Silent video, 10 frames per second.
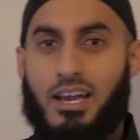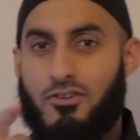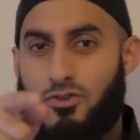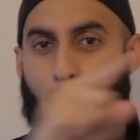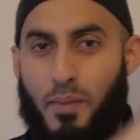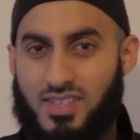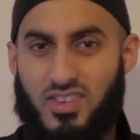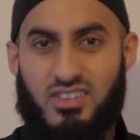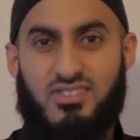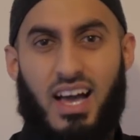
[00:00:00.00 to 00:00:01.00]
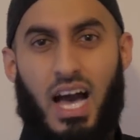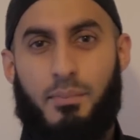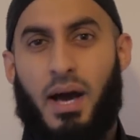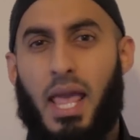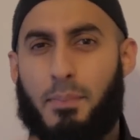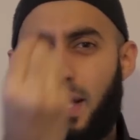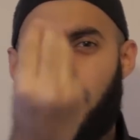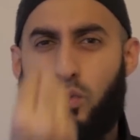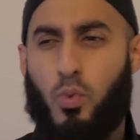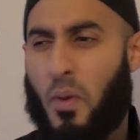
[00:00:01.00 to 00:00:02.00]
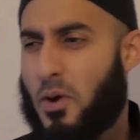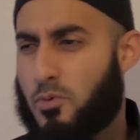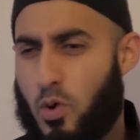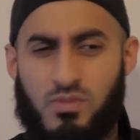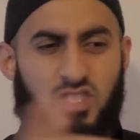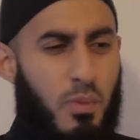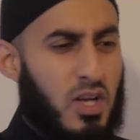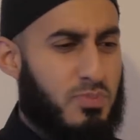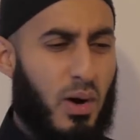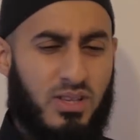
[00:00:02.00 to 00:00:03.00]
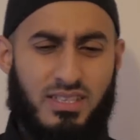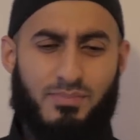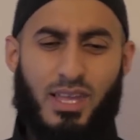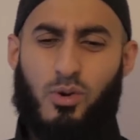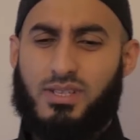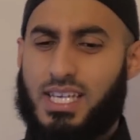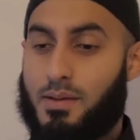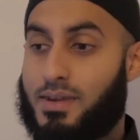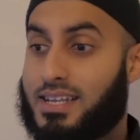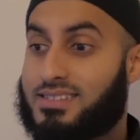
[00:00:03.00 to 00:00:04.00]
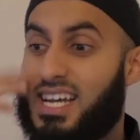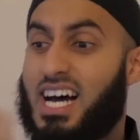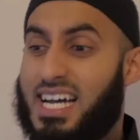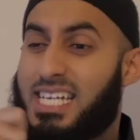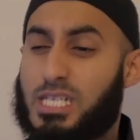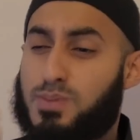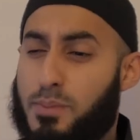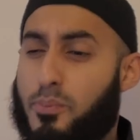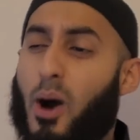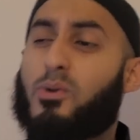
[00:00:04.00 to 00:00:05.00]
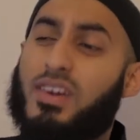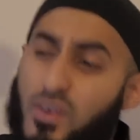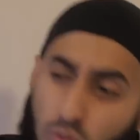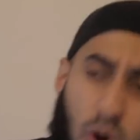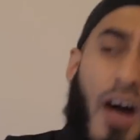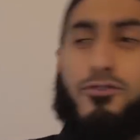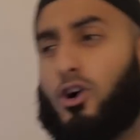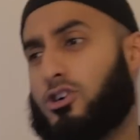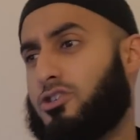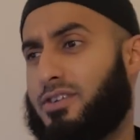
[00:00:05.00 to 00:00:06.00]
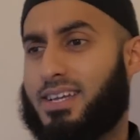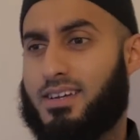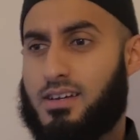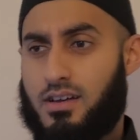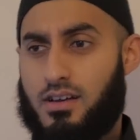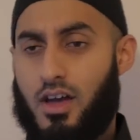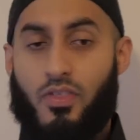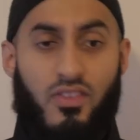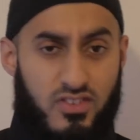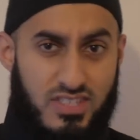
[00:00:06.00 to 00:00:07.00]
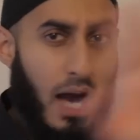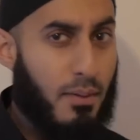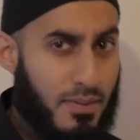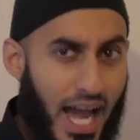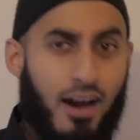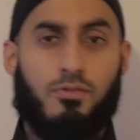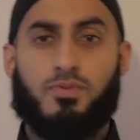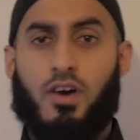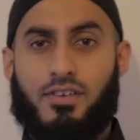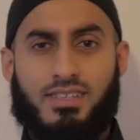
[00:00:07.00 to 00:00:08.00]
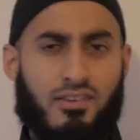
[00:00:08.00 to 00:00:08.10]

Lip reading: Look back to the Sahaba, a people who, when the Romans marched past them, they looked at them and they said, these people are not even worth conquering. Not the Sahaba, but the Arabs rather.